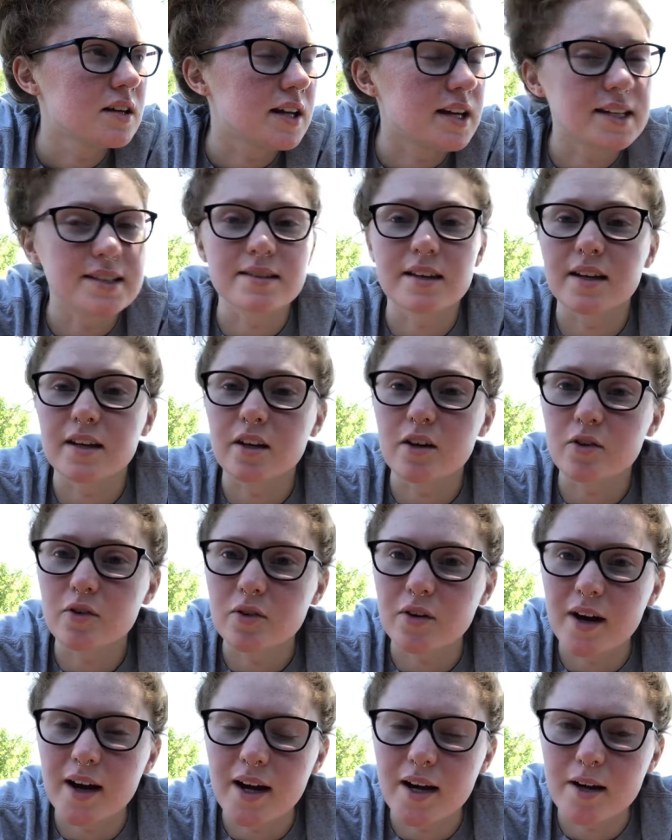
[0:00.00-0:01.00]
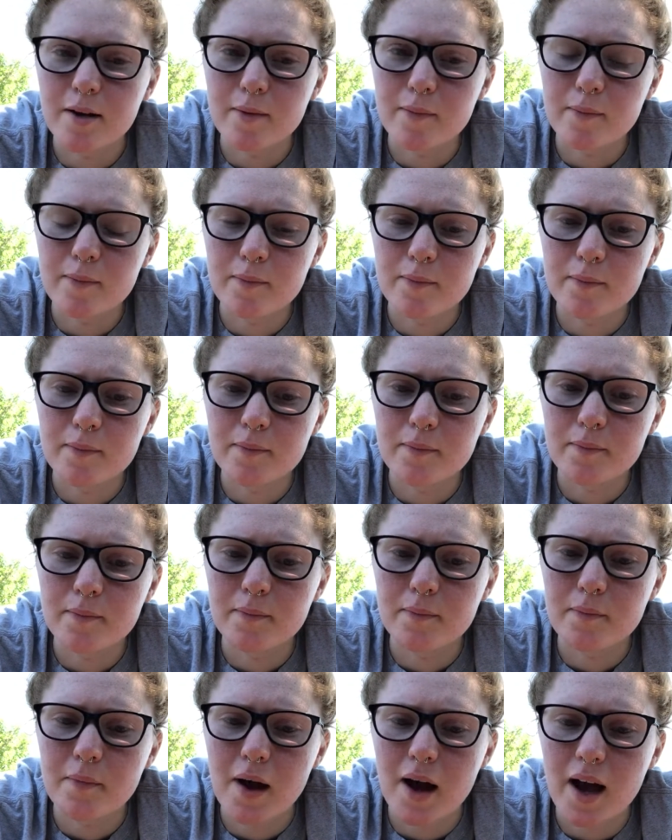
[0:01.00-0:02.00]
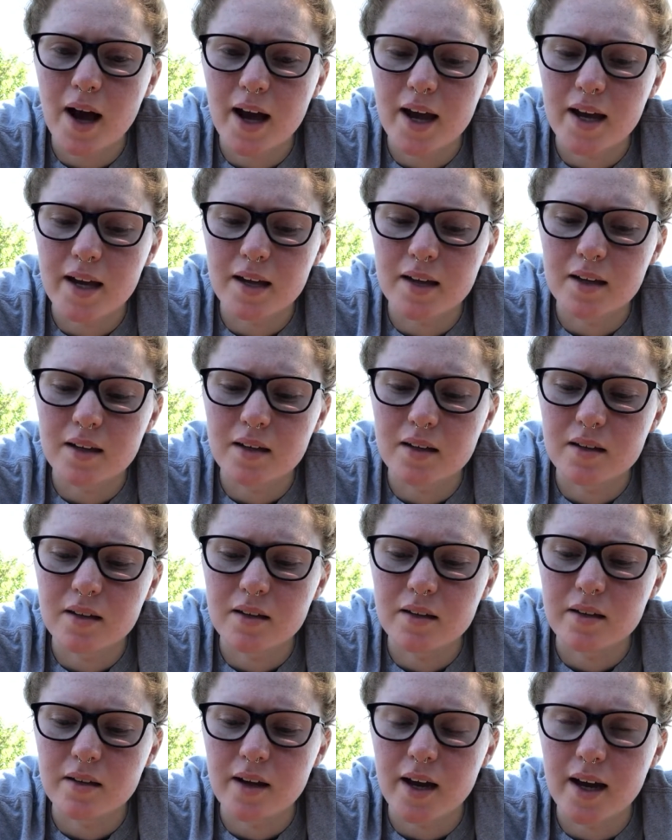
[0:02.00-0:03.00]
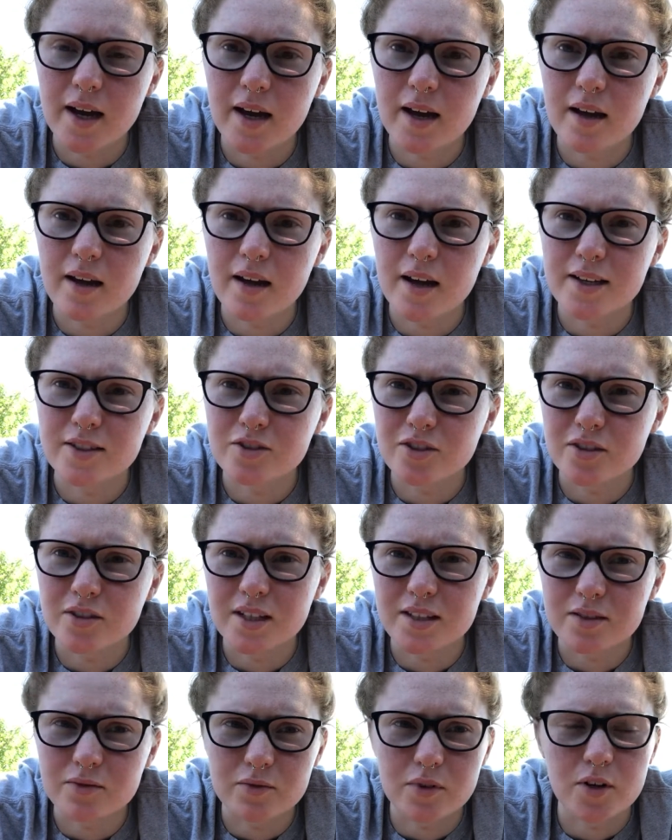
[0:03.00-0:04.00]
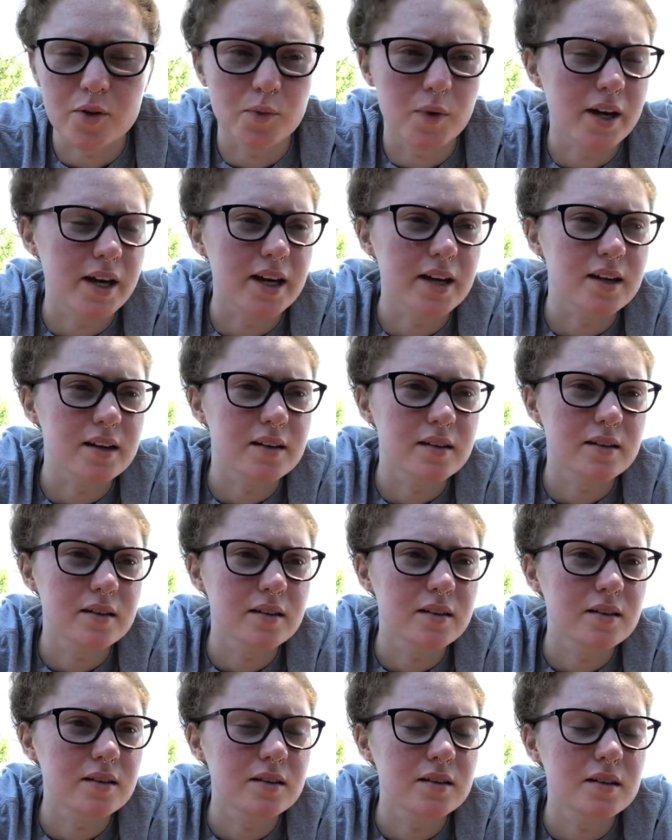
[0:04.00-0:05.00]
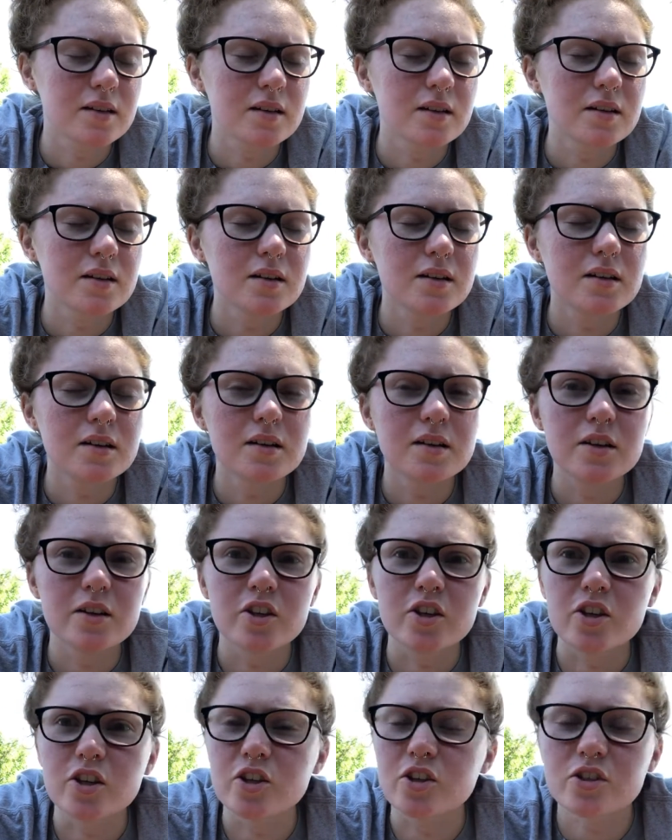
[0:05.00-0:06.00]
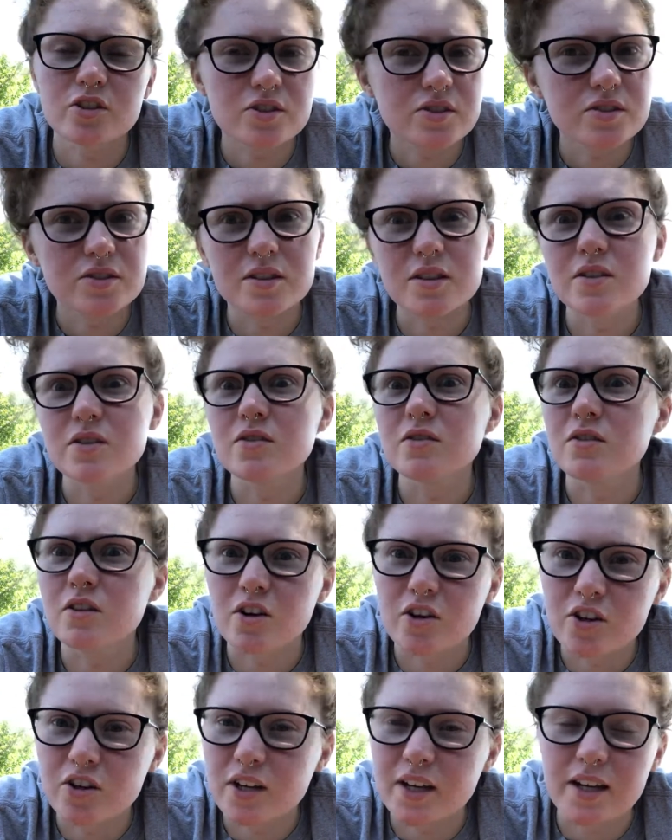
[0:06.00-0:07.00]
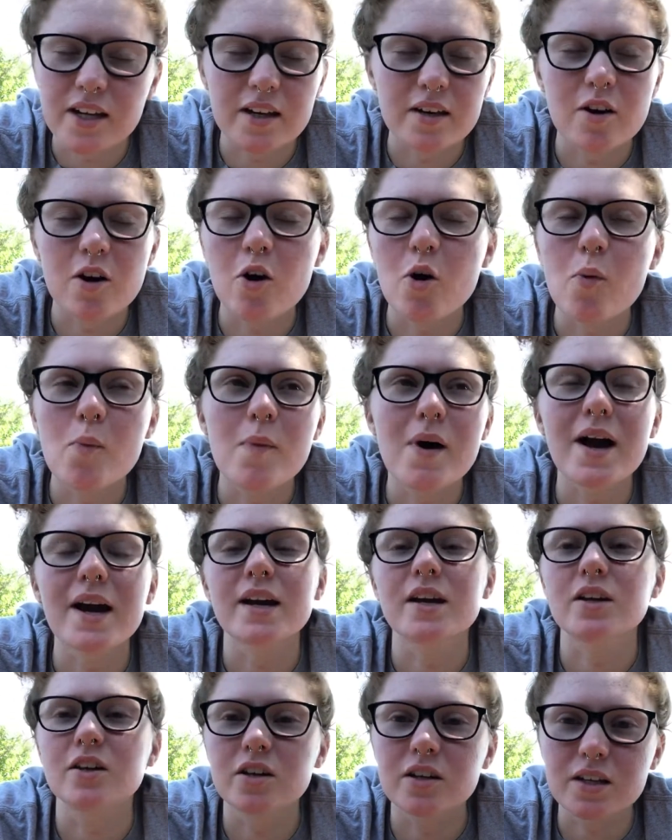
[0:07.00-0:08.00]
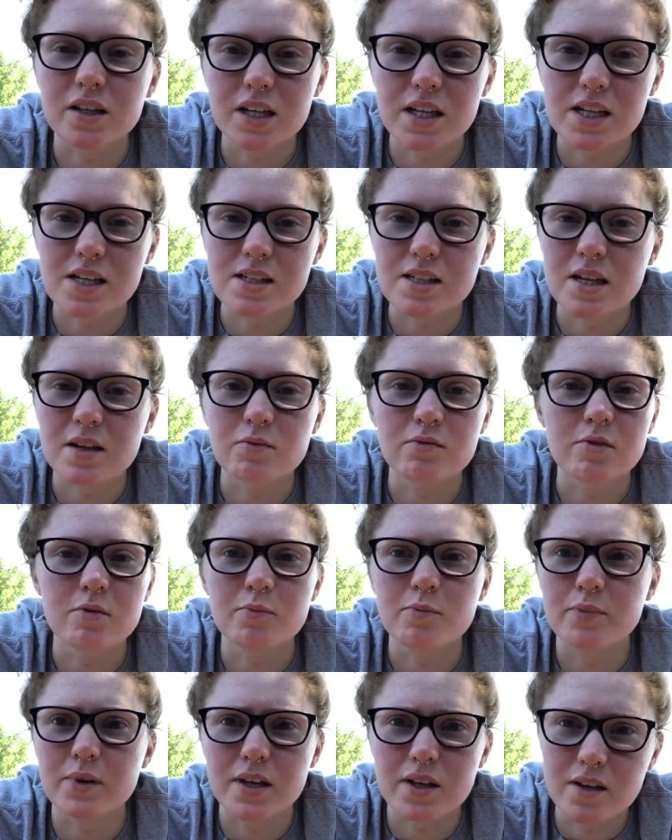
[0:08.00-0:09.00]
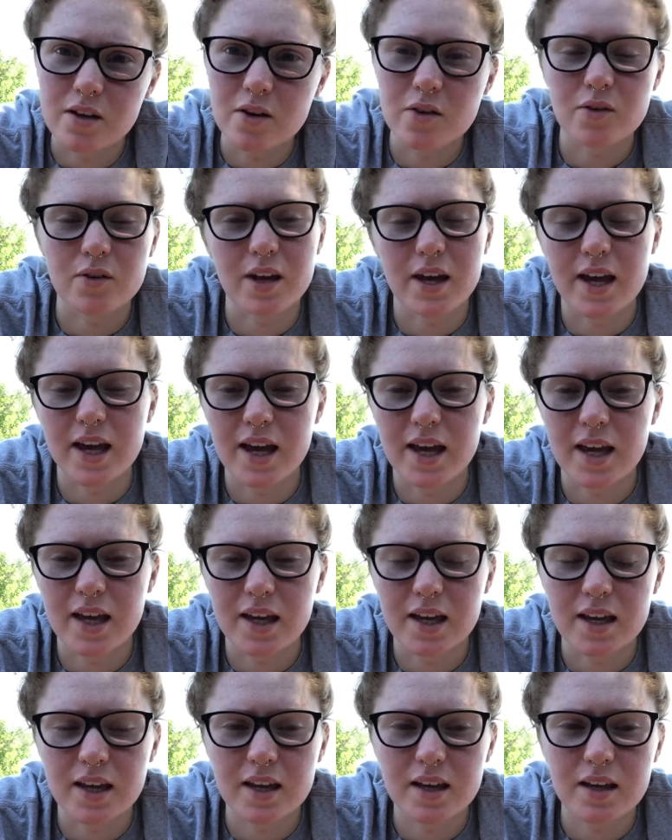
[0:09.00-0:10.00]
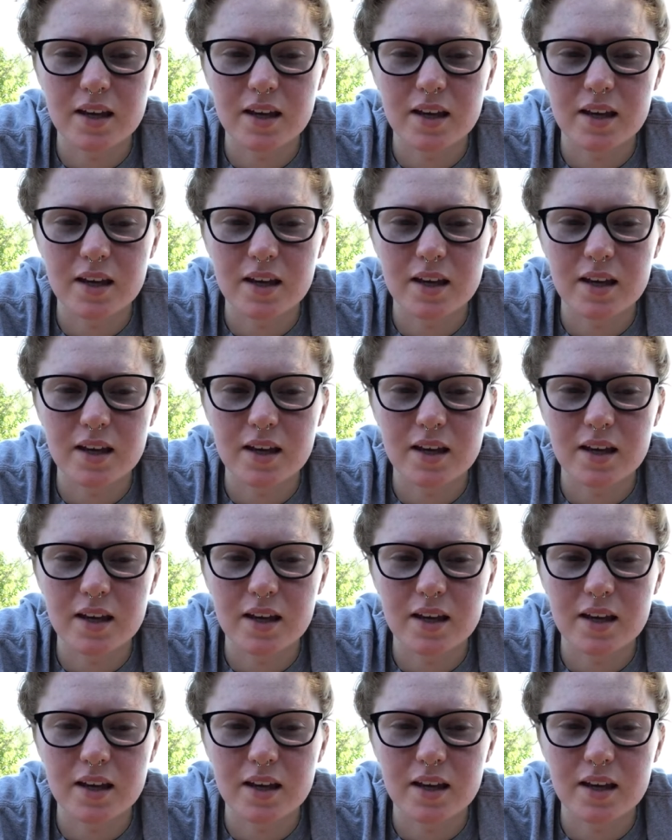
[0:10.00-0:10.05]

and it's like oh crap i i took that the wrong way you're still learning oh my goodness it will be okay